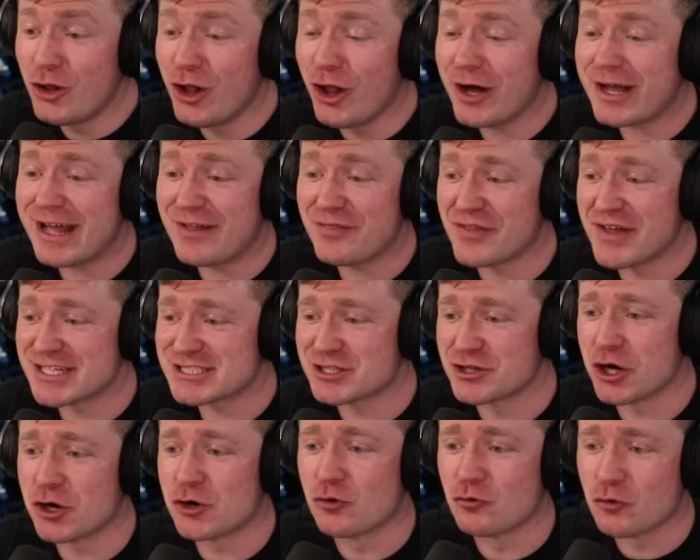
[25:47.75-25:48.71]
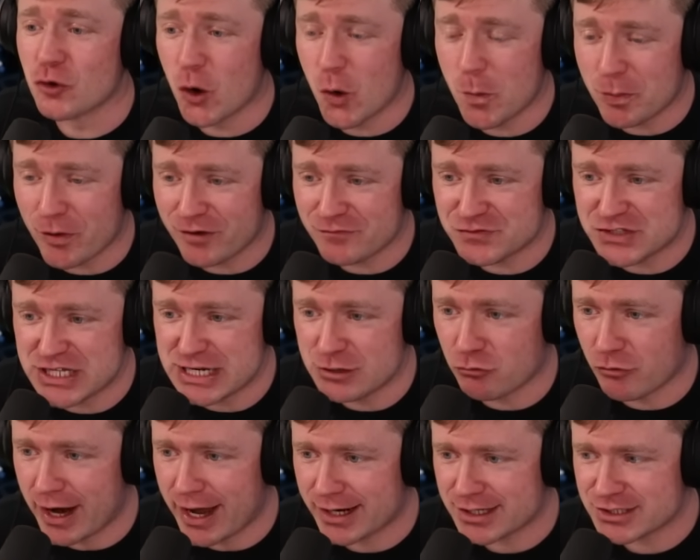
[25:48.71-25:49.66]
look at this. The group of
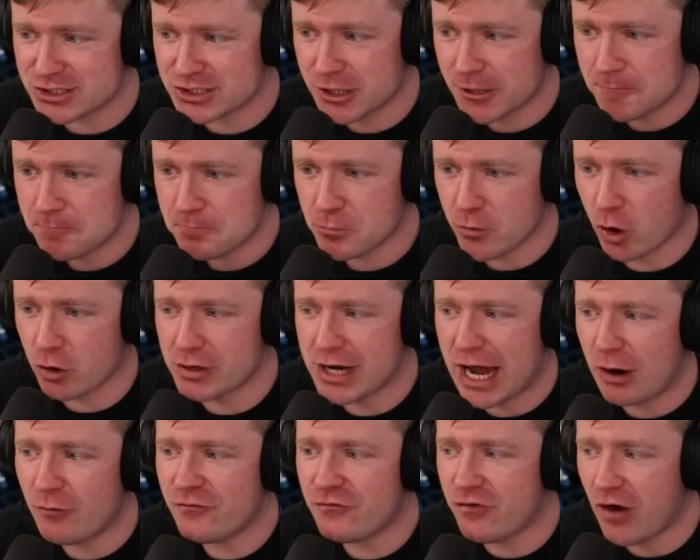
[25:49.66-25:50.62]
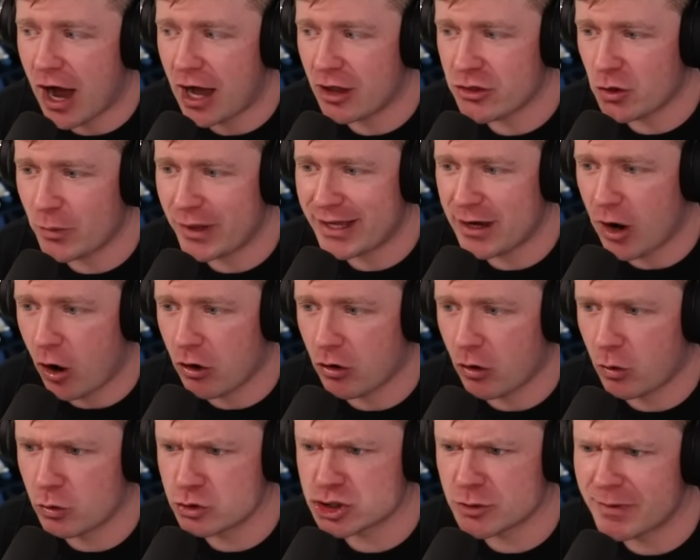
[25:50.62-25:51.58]
D-Rex are now following
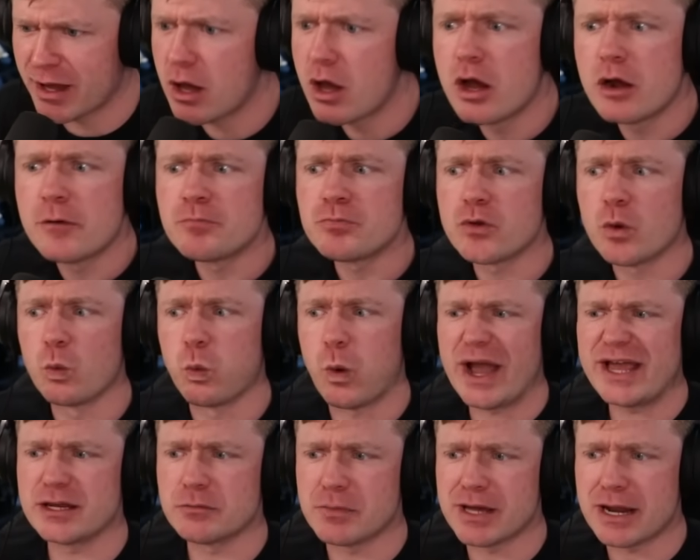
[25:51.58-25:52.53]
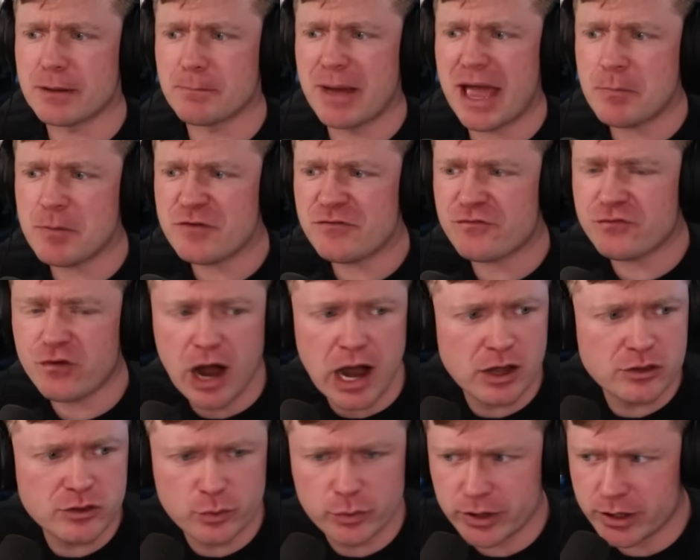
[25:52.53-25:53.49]
our ultimate... Wait a minute. Maybe
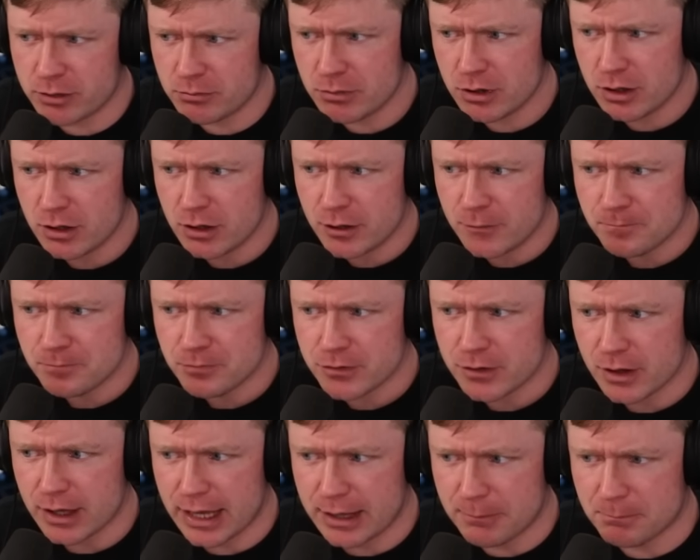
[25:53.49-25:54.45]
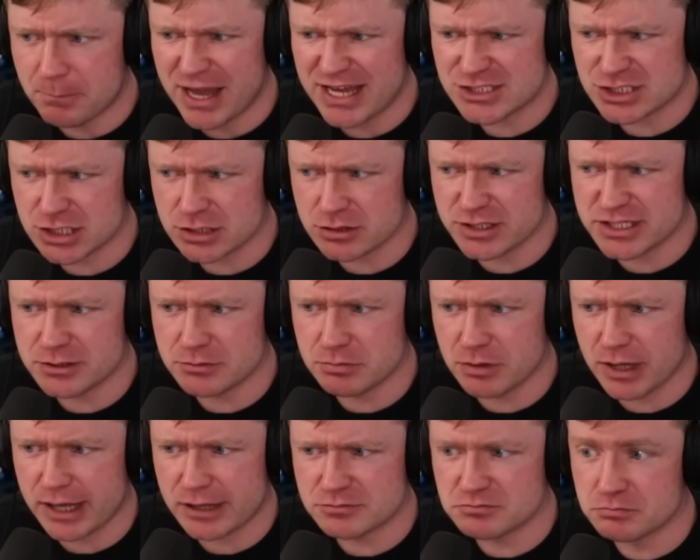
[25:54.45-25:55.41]
following him and basically,
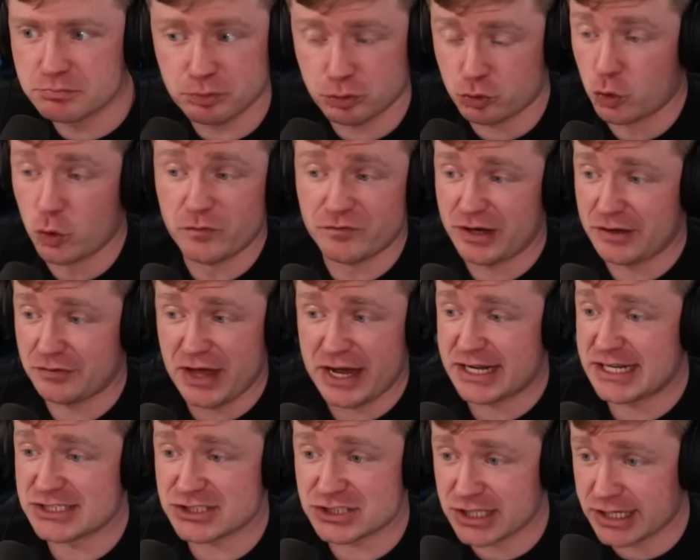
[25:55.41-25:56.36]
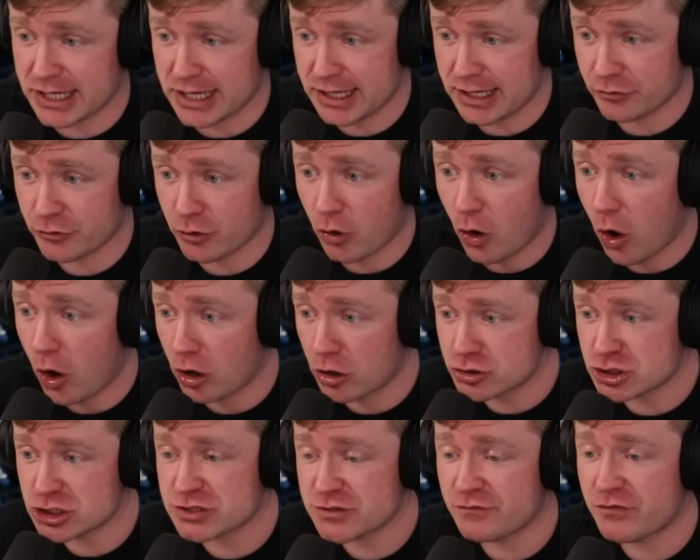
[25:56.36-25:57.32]
like, proving that he's the king. They're
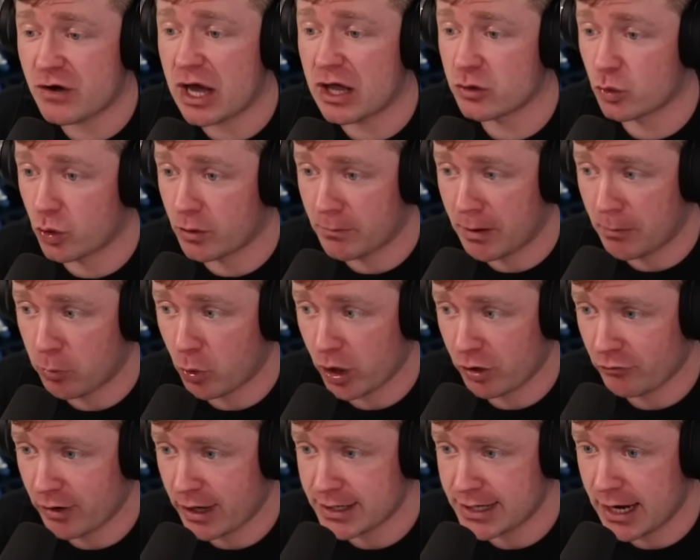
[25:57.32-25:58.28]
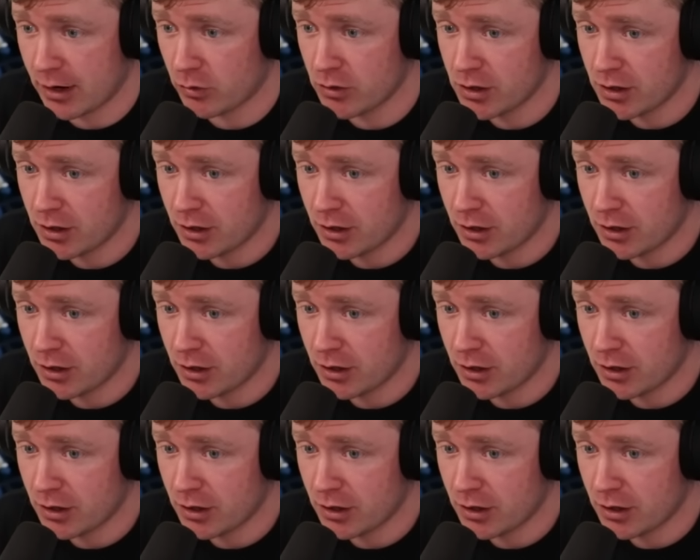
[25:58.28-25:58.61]
all just following my boy right now.